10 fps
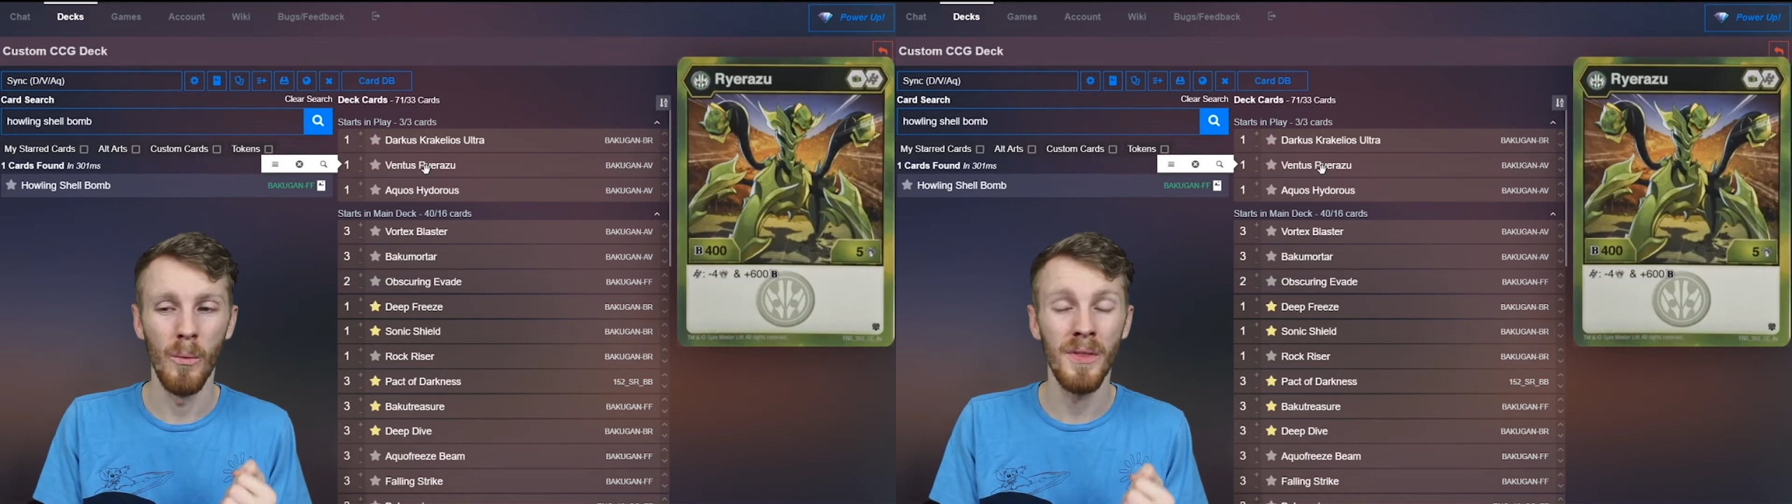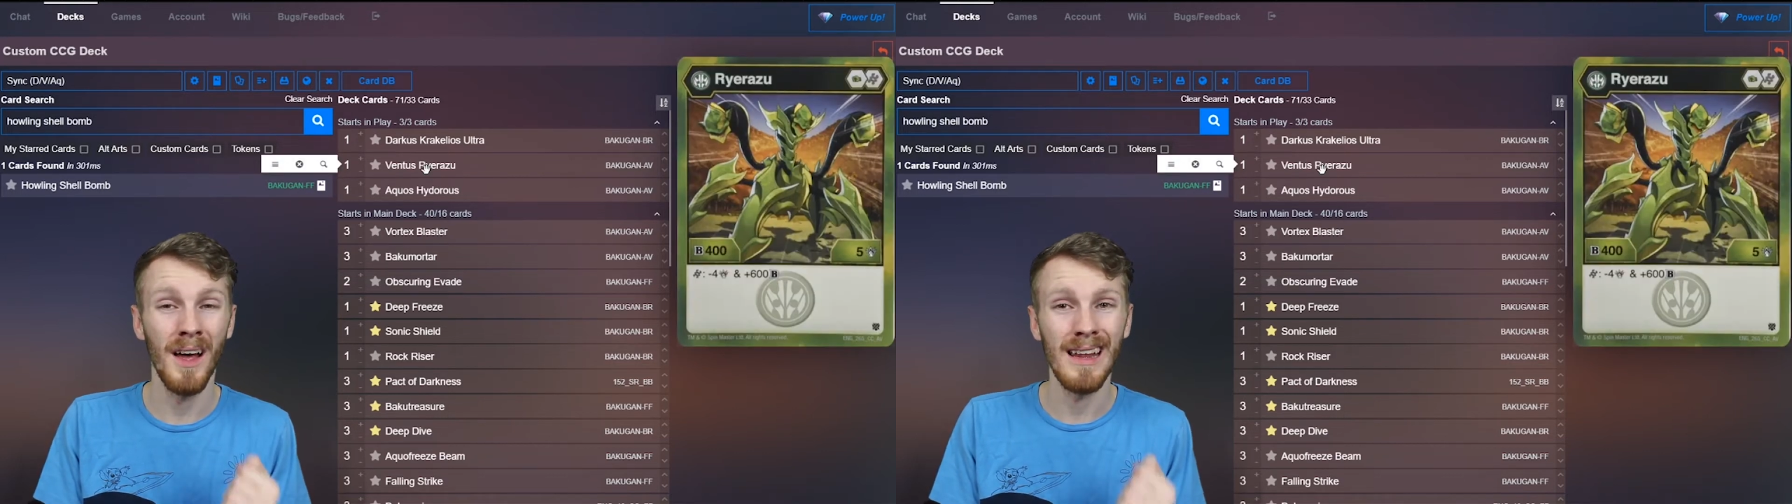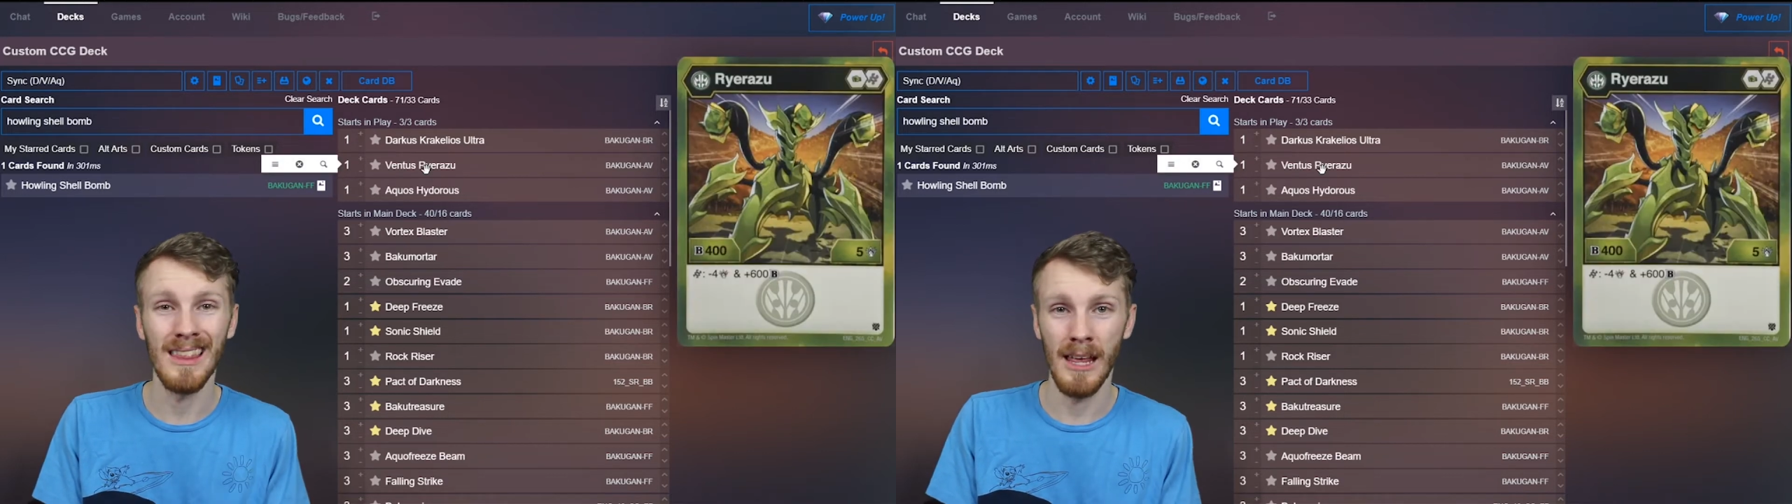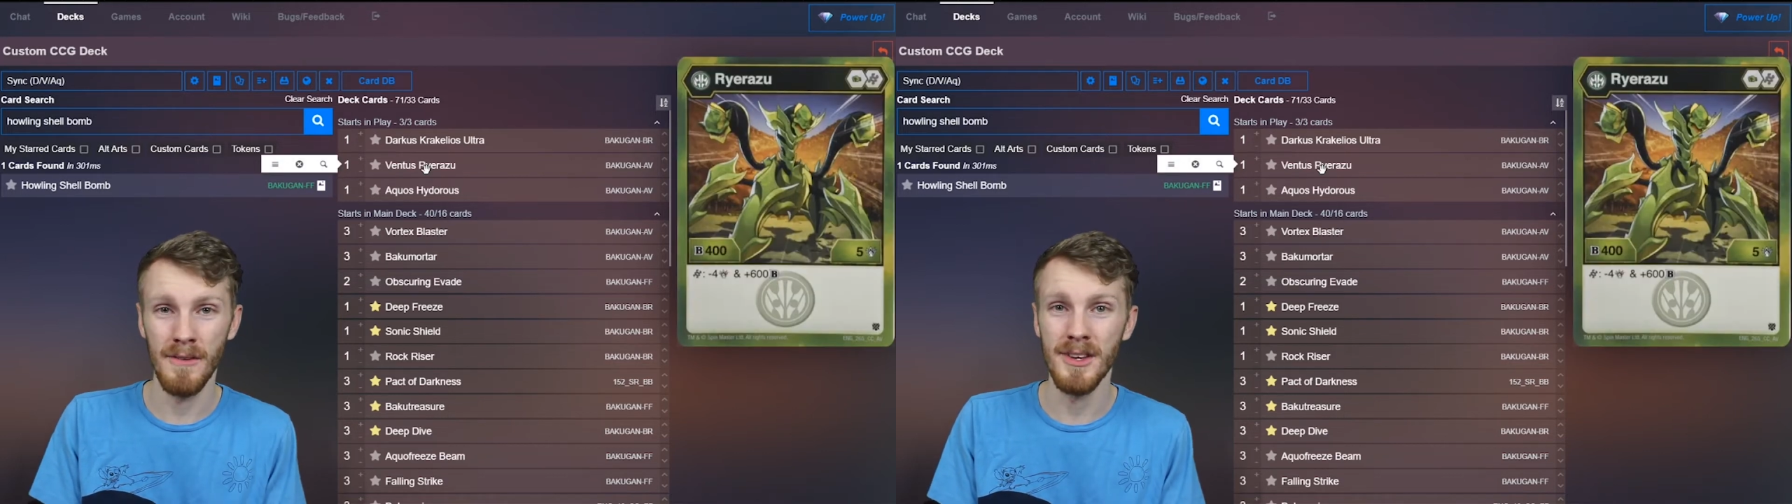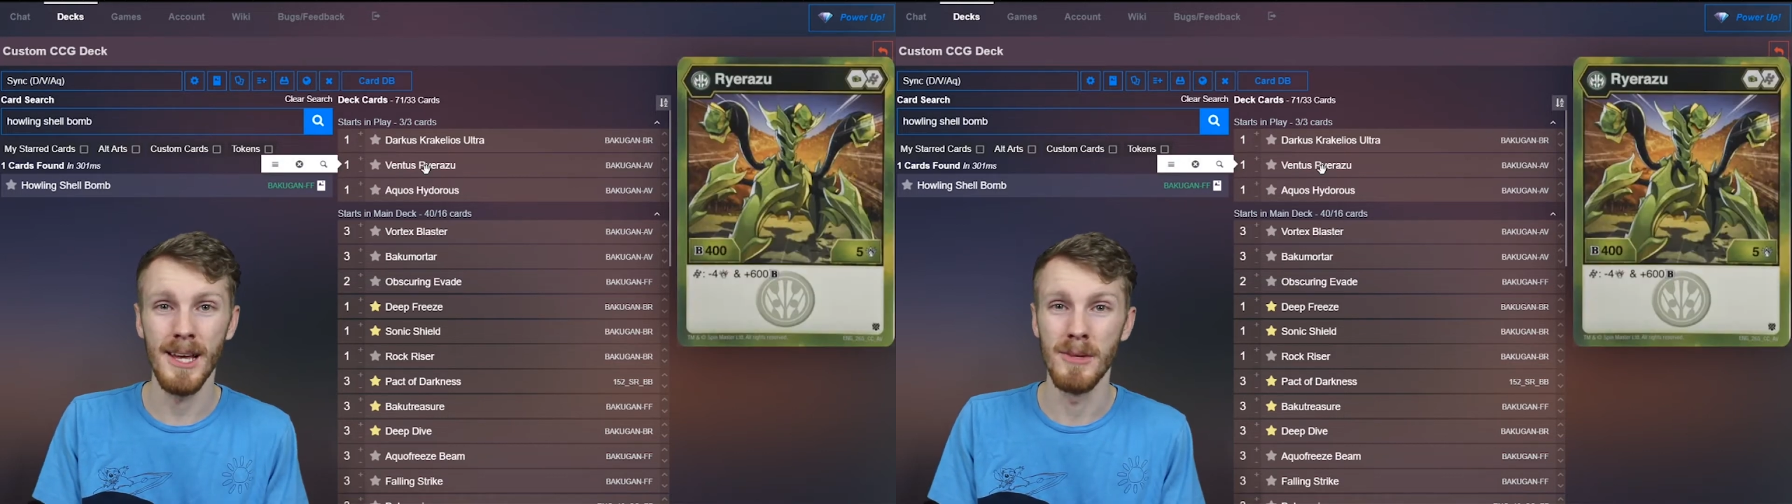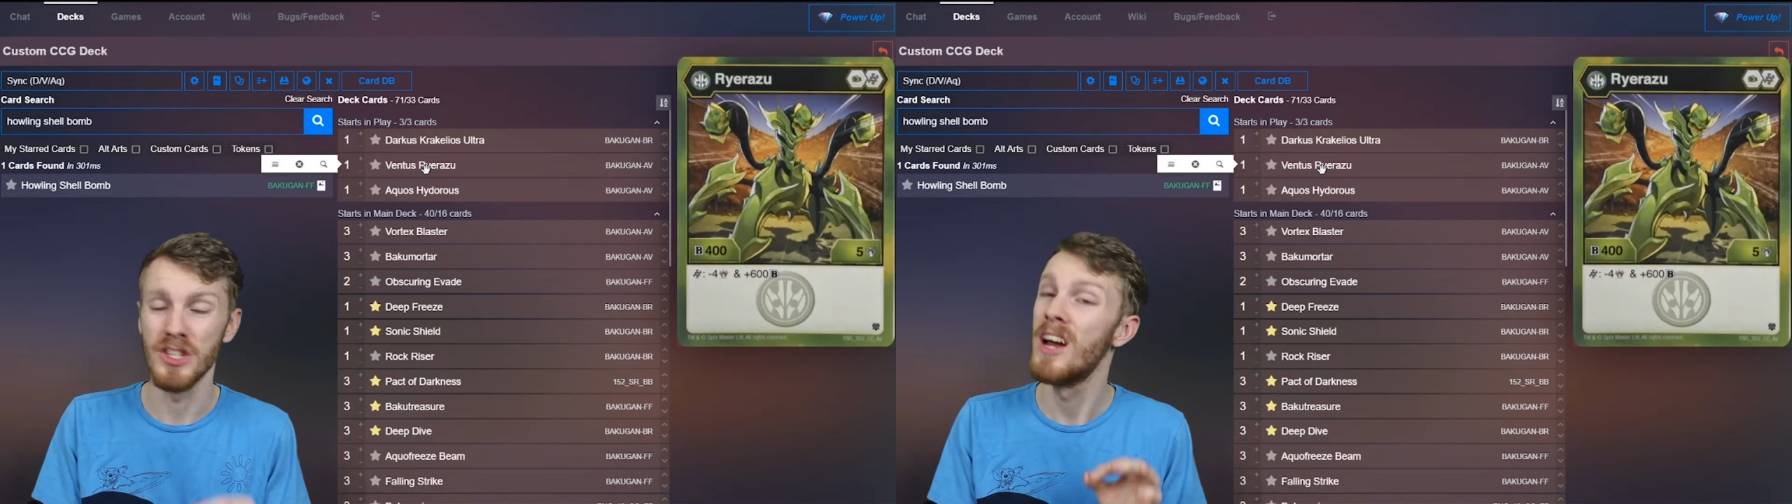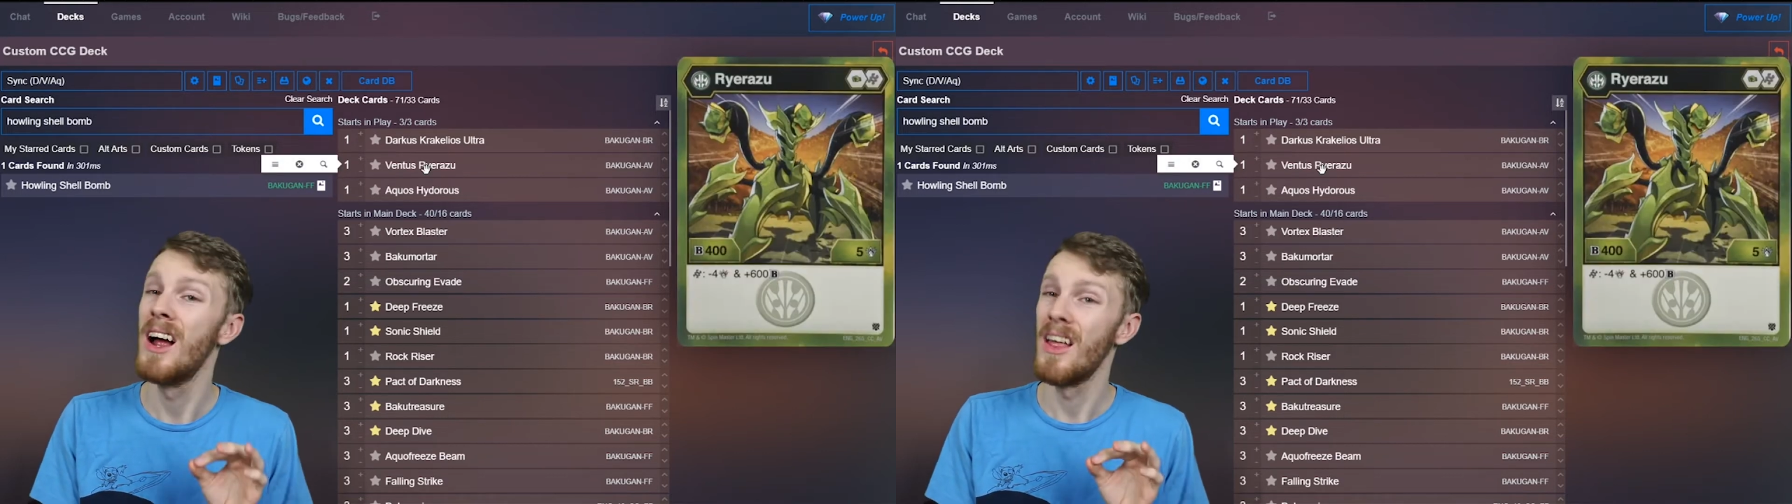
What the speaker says: with 11 damage.